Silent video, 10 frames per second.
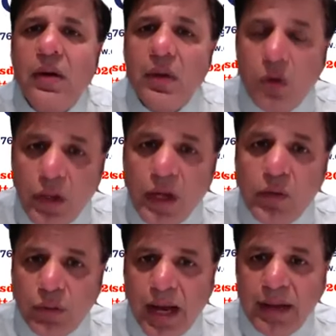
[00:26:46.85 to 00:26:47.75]
Look into
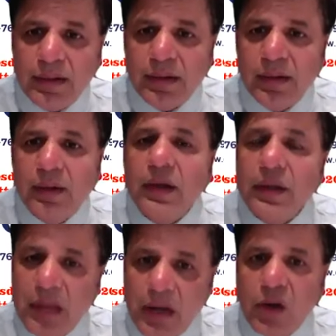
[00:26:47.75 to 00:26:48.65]
that,
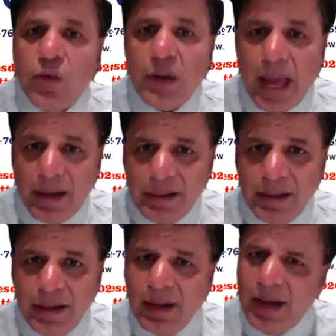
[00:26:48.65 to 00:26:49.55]
get into Canada.